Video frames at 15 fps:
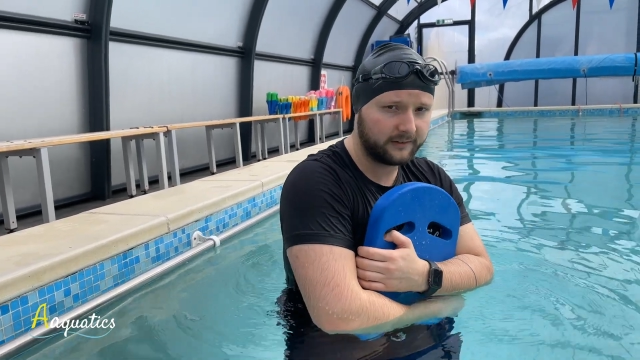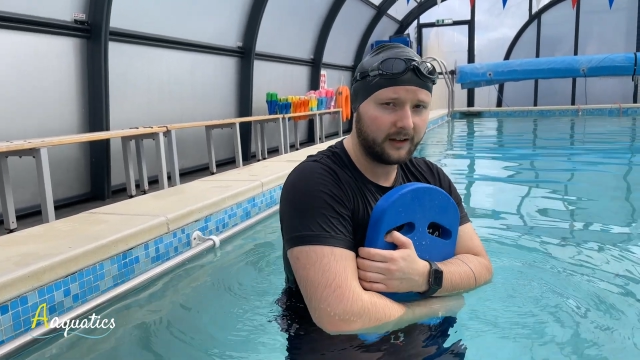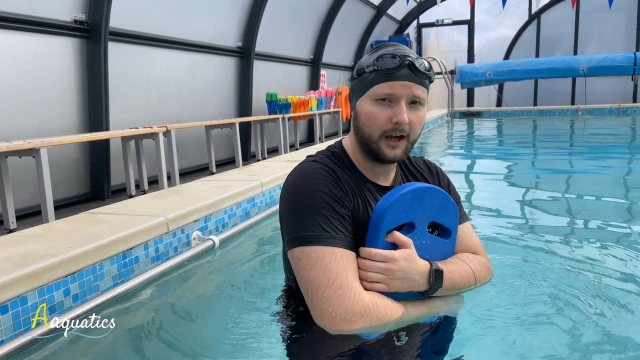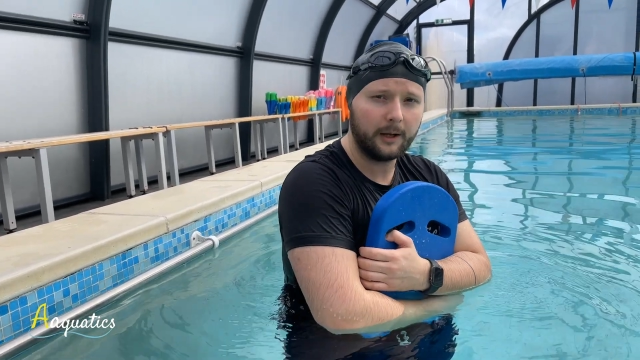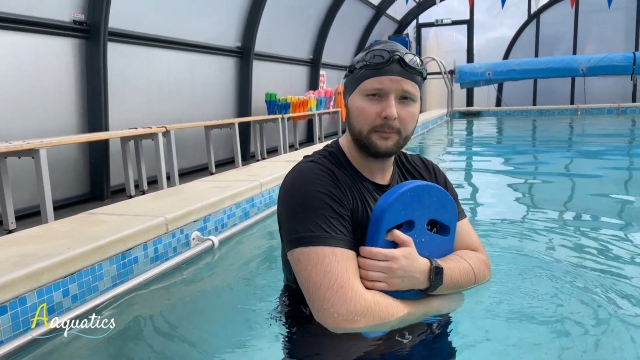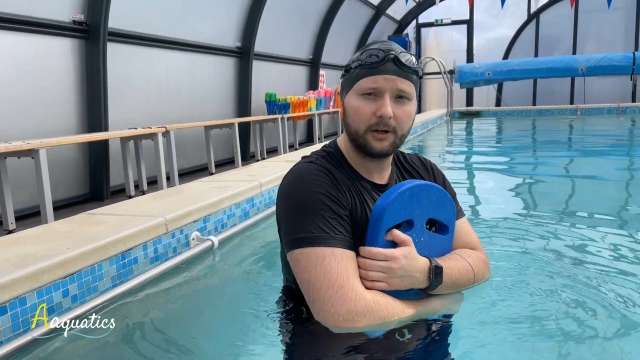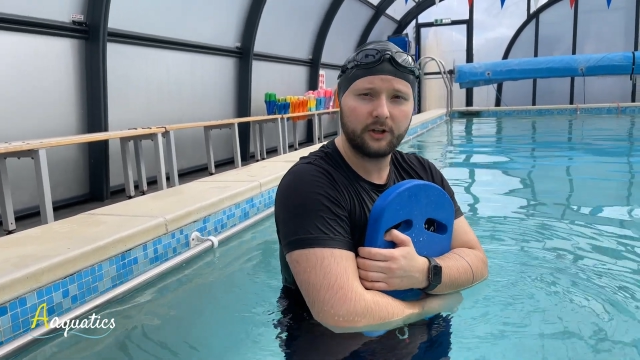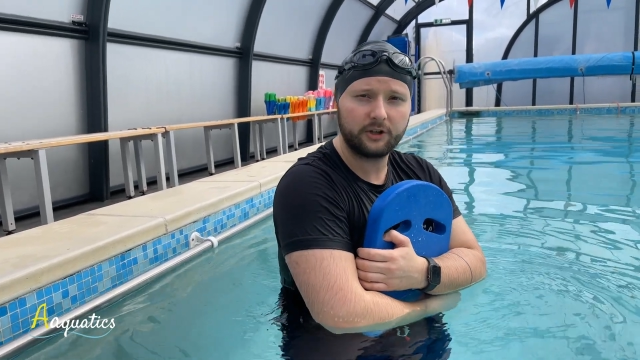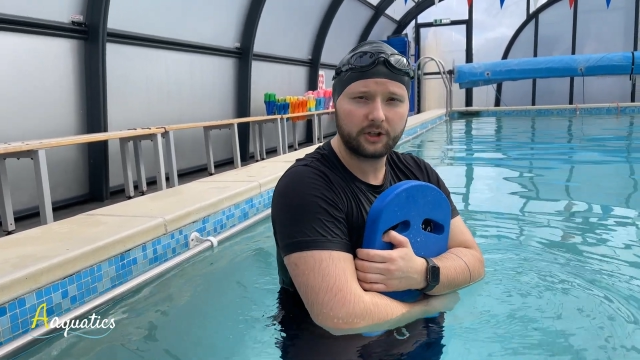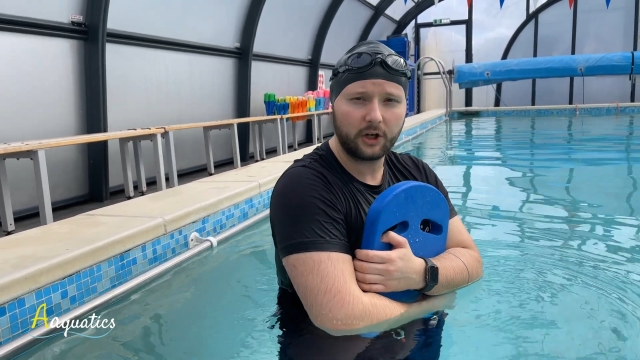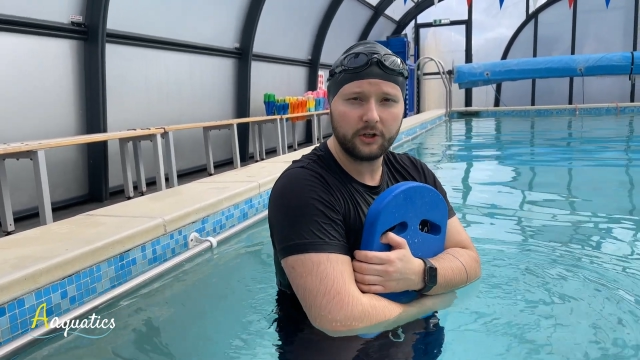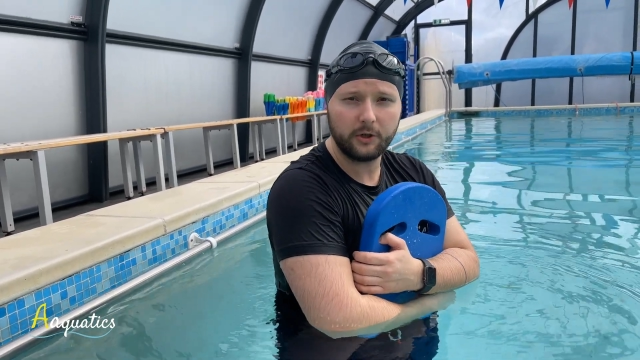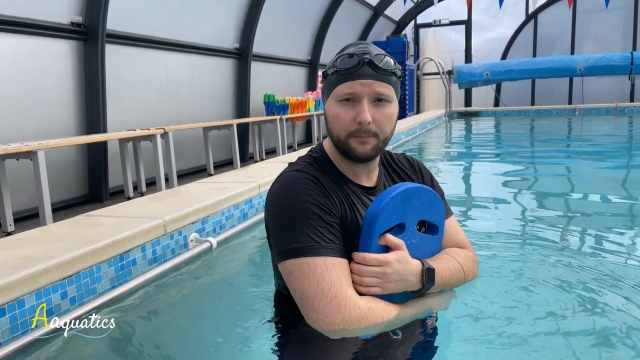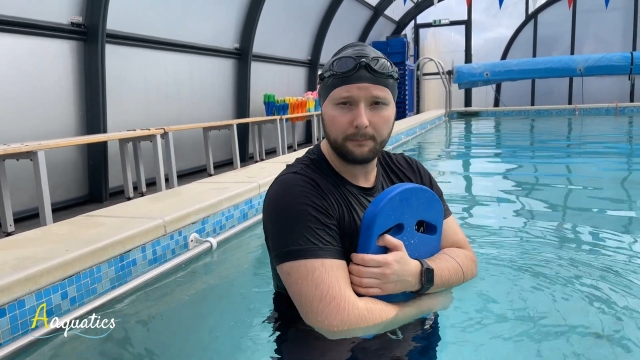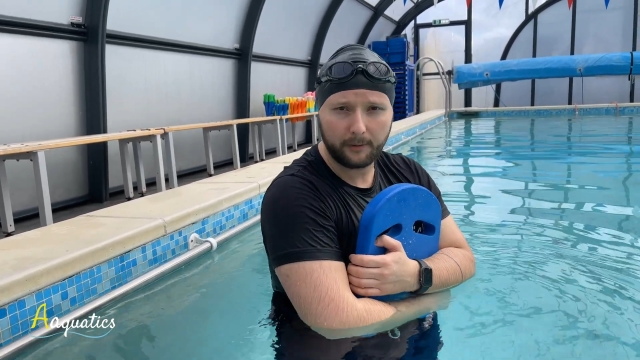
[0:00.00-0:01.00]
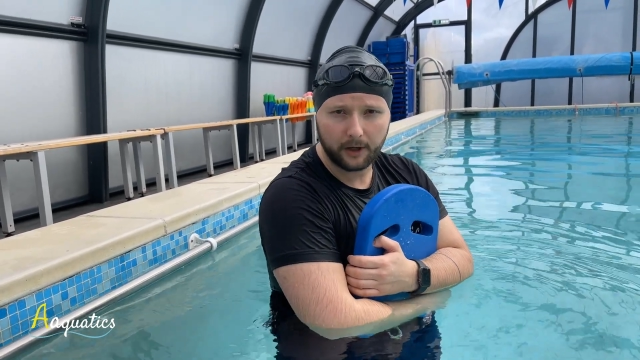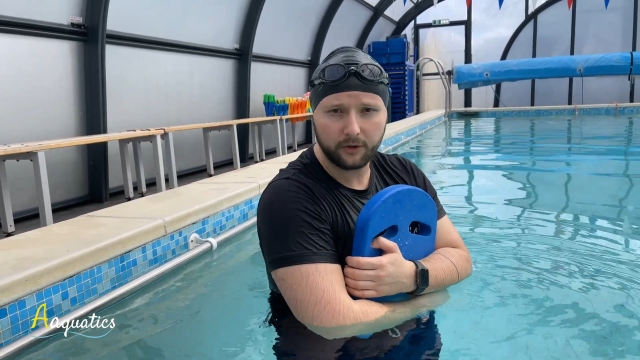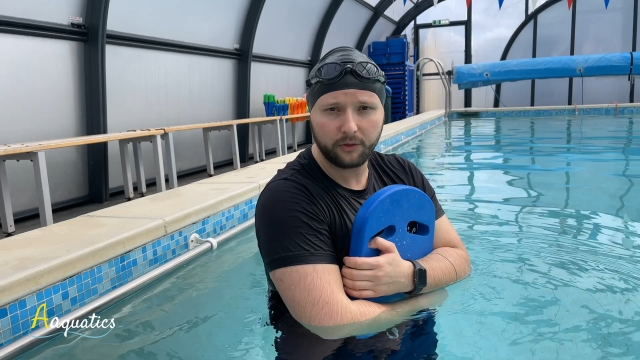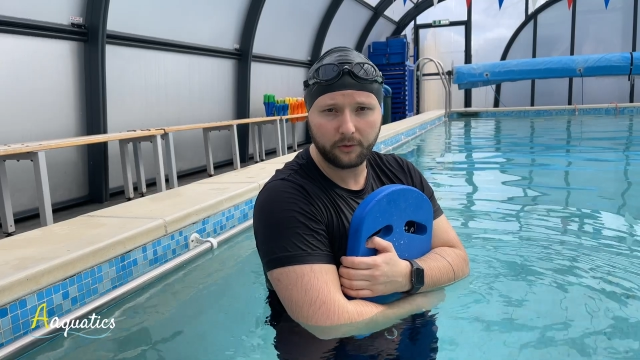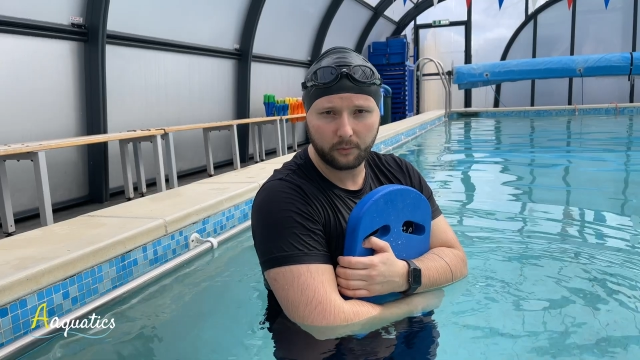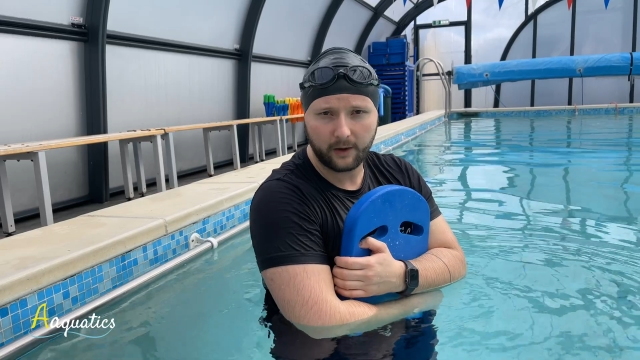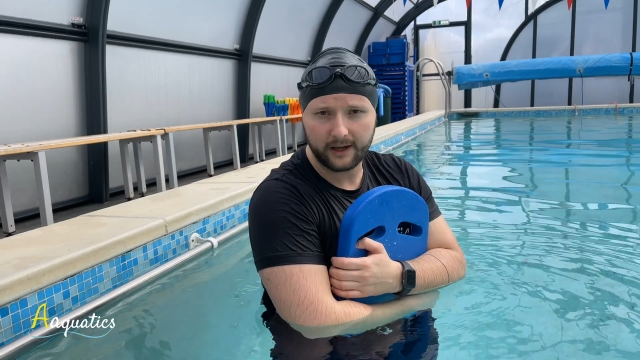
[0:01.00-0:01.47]
I'm going to show you both
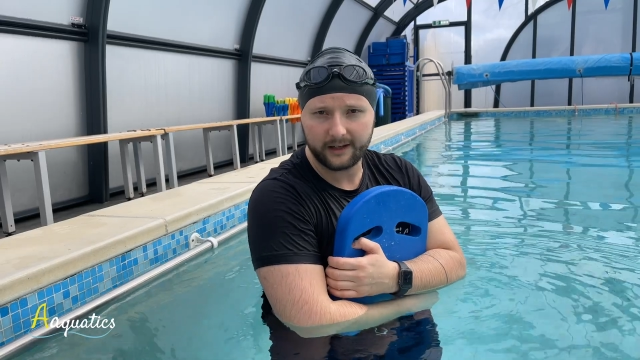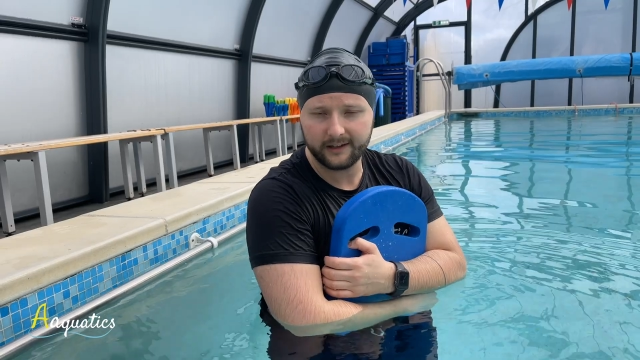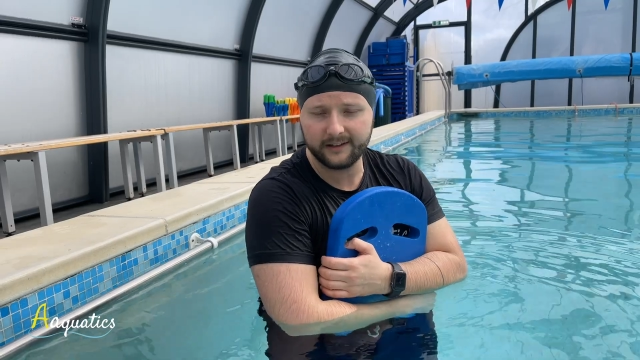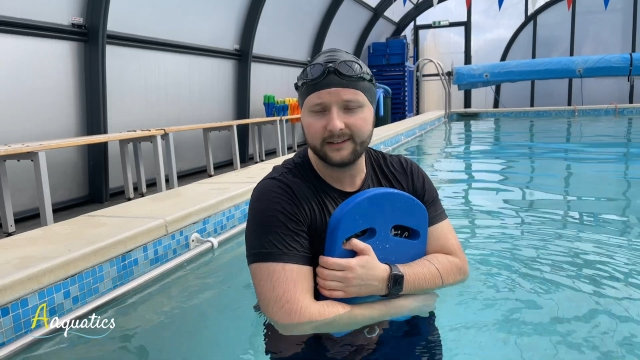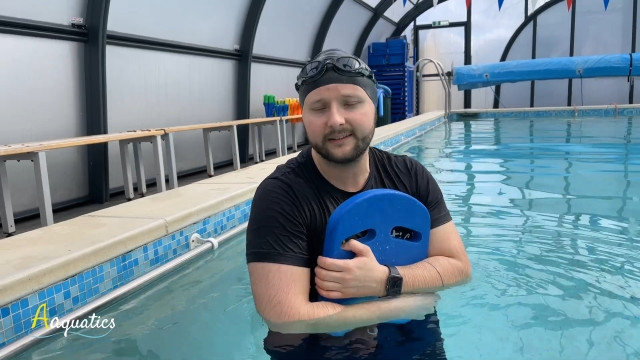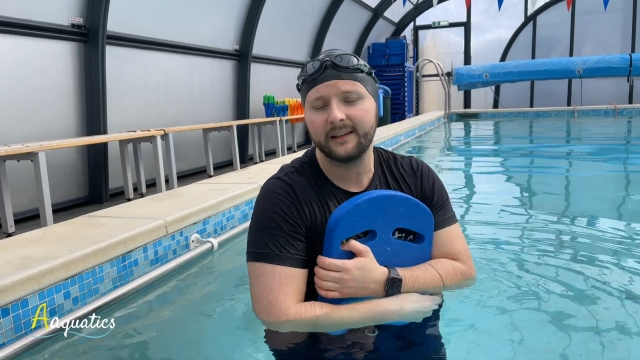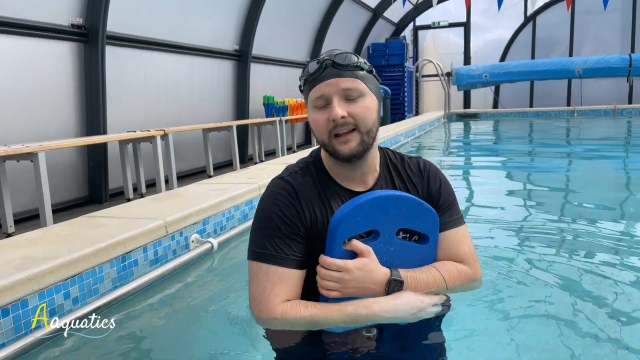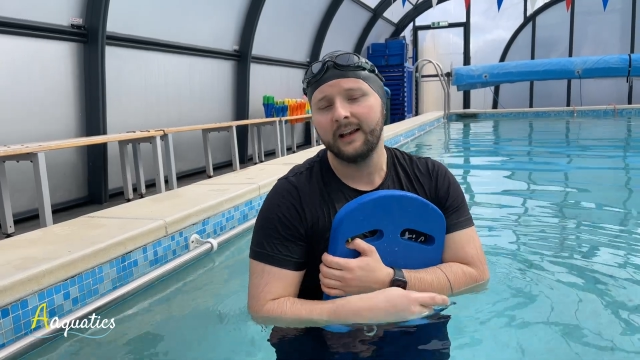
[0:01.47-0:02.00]
ways.